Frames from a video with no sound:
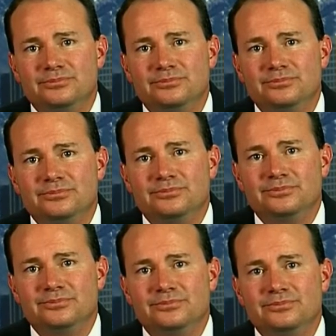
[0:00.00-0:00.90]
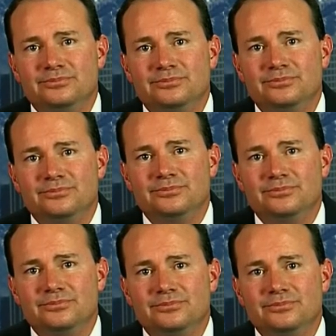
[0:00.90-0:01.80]

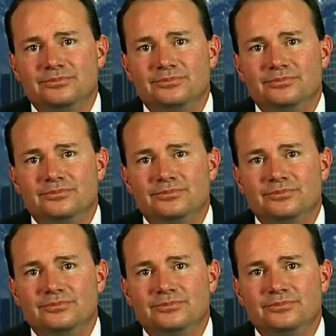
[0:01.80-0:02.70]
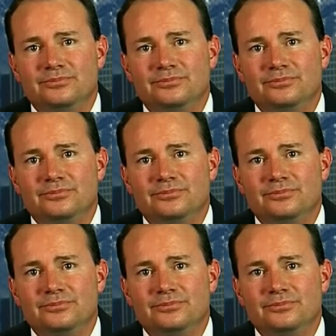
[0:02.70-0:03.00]
(not speaking)